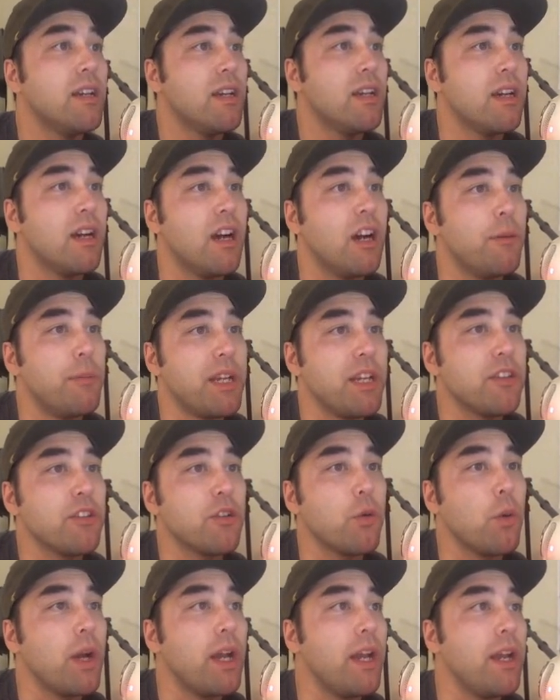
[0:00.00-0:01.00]
Uh, but either
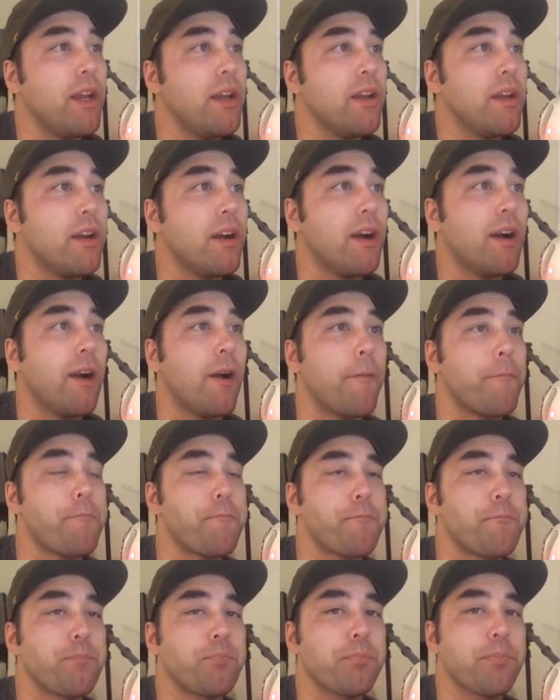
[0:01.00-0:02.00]
way,
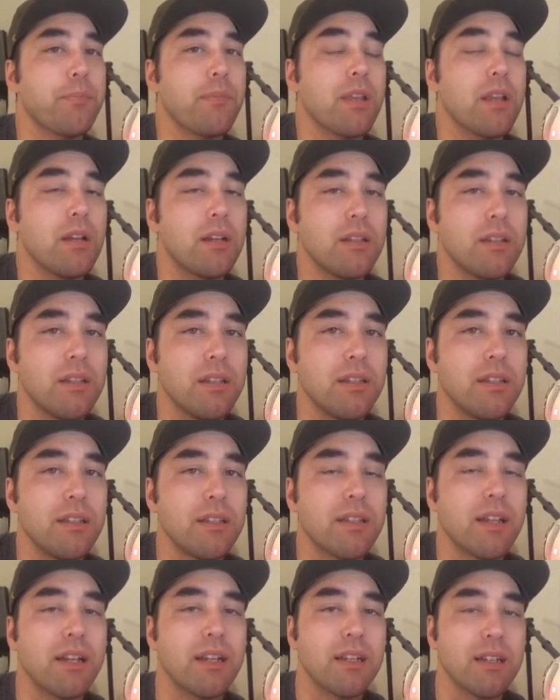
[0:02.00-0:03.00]
um,
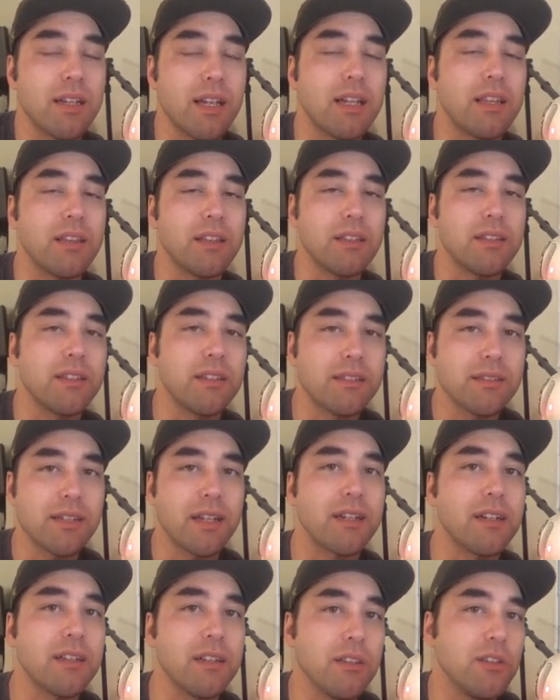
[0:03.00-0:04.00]
it, it, again, th this
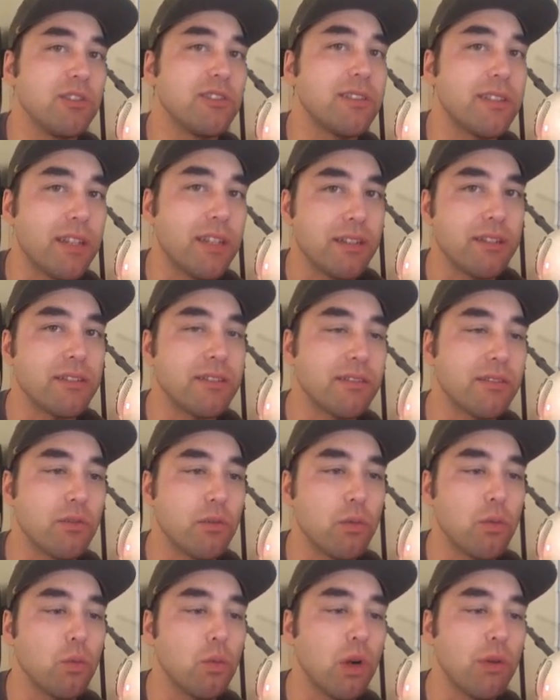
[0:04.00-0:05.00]
kind of elucidates
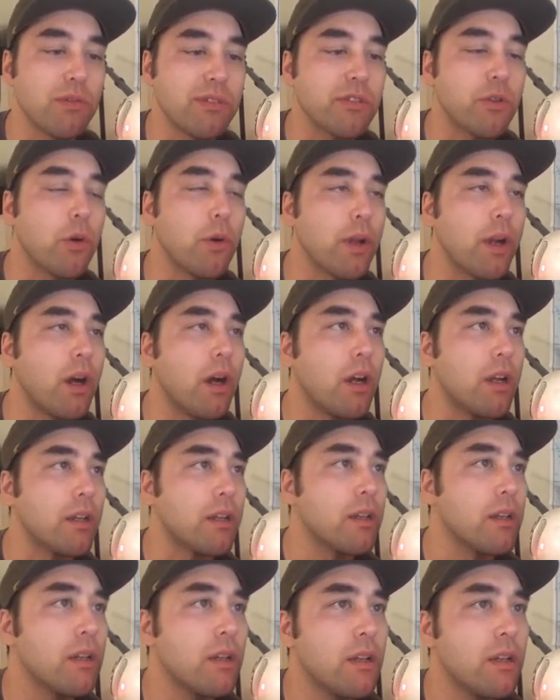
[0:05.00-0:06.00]
what was going
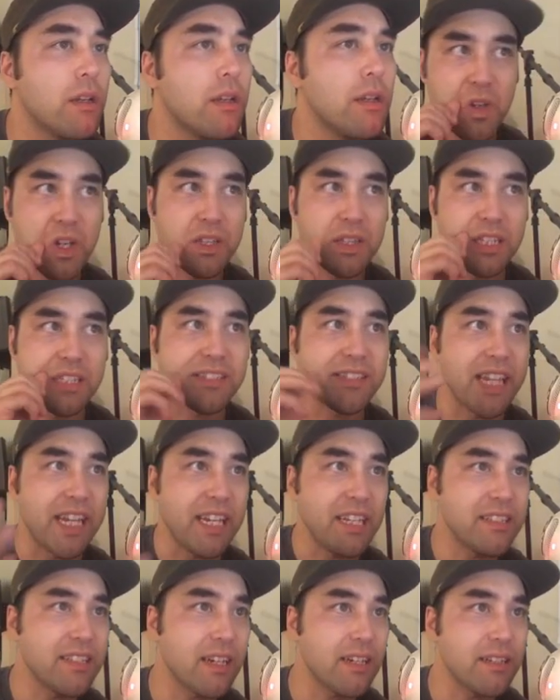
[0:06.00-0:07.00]
on. These
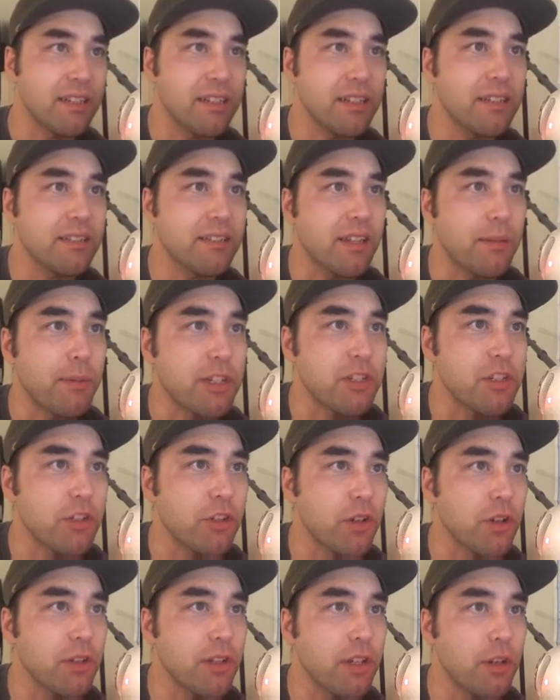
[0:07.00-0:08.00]
dating techniques that I mentioned
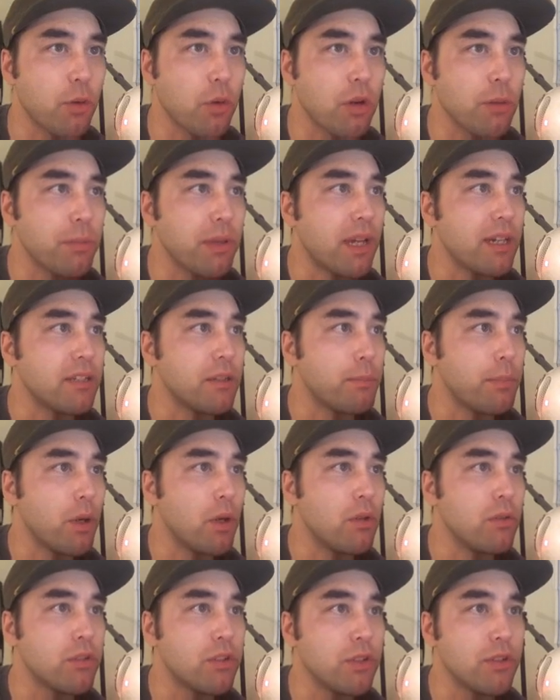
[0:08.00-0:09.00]
earlier were applied to
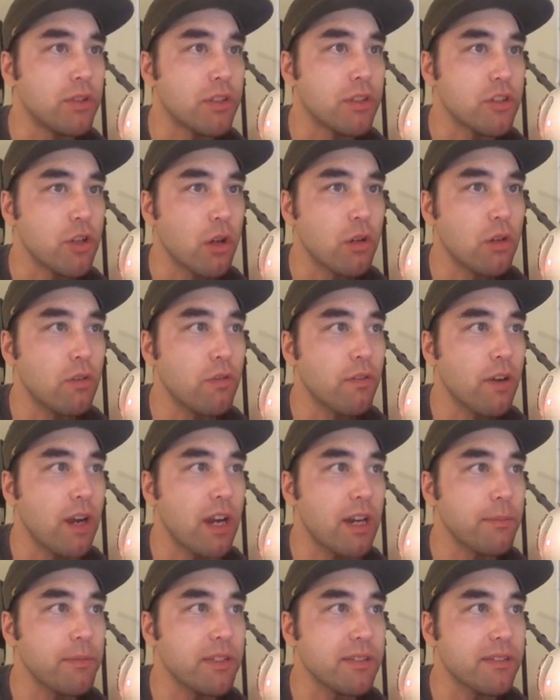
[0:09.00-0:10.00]
bone, tooth, and charcoal
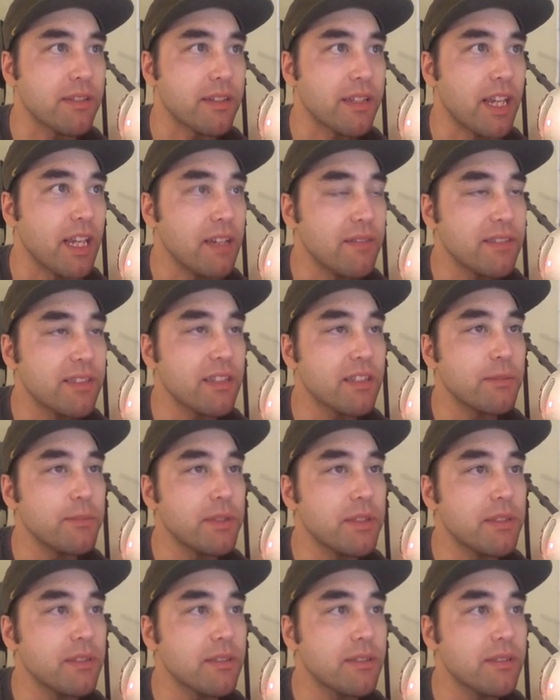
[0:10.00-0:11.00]
fragments and cave
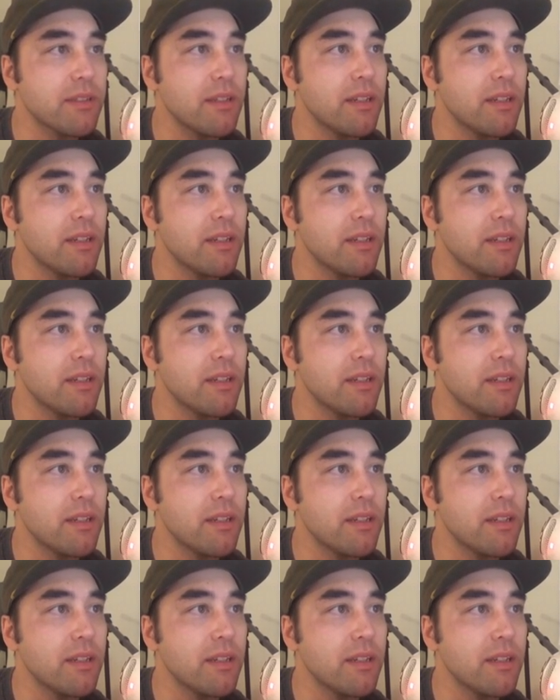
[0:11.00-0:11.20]
sediments.